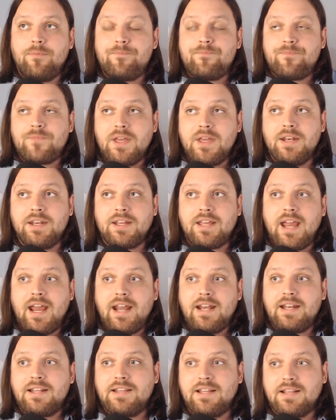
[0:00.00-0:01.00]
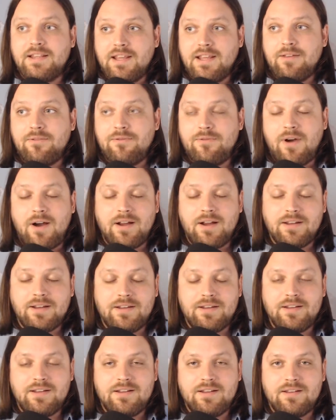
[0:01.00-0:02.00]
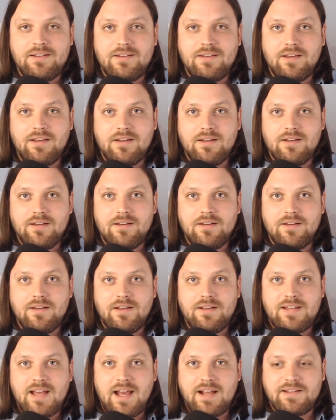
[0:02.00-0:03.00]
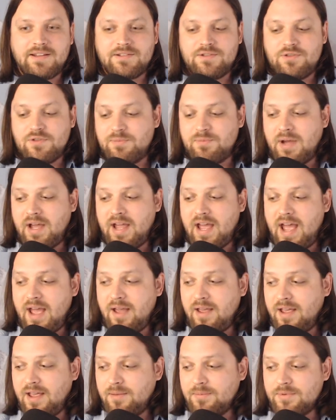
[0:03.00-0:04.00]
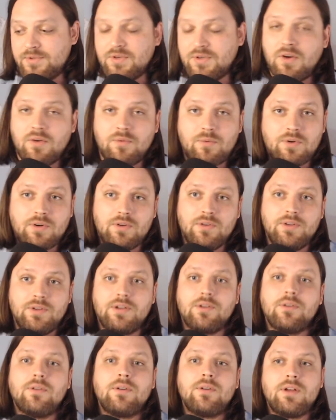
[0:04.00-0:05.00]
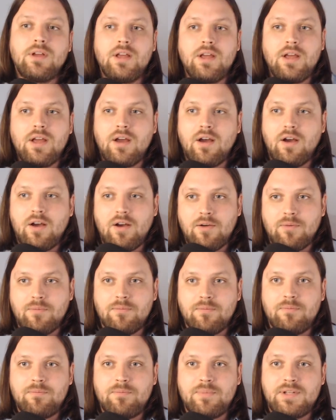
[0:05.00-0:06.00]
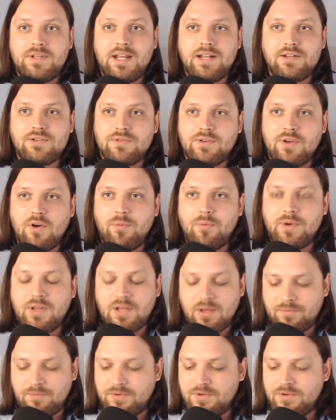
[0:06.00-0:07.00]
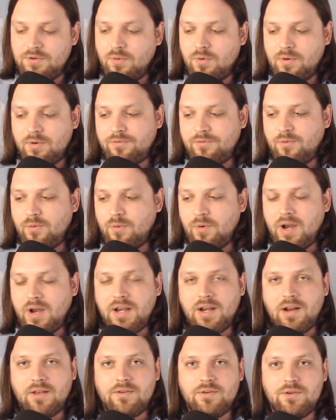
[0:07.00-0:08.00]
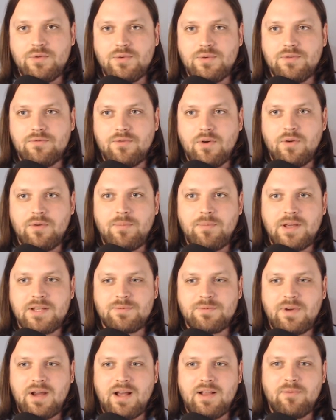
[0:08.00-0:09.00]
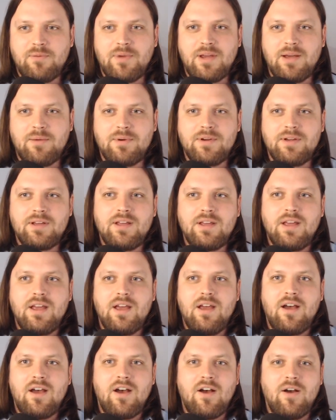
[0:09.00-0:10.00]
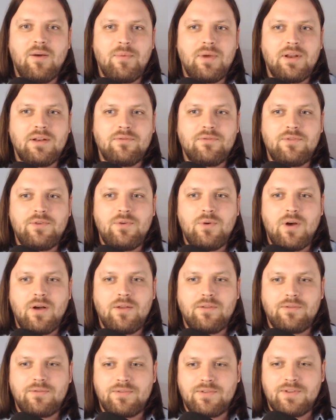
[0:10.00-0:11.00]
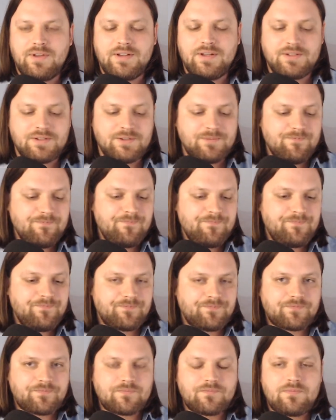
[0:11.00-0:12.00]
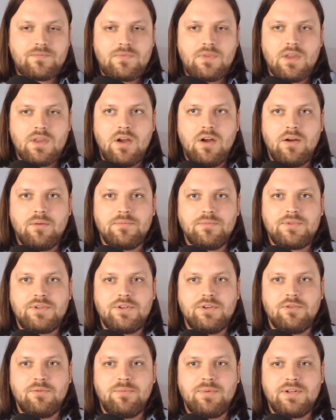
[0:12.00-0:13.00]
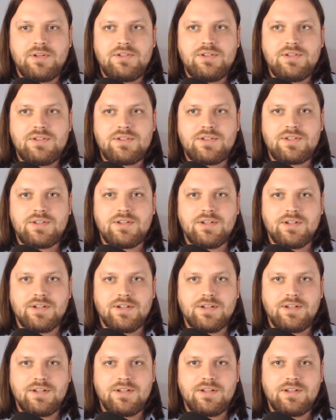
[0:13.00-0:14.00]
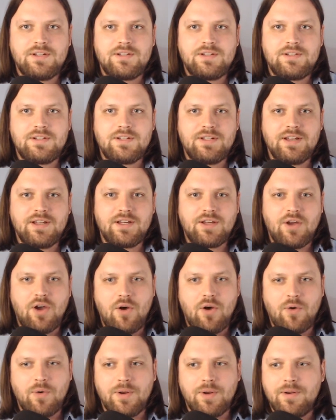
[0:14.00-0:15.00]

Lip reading: indicated that they find the tactics used by Amazon were illegal, potentially opening up the door for another union vote in Bessemer, Alabama, and a few other things too. But just to get going,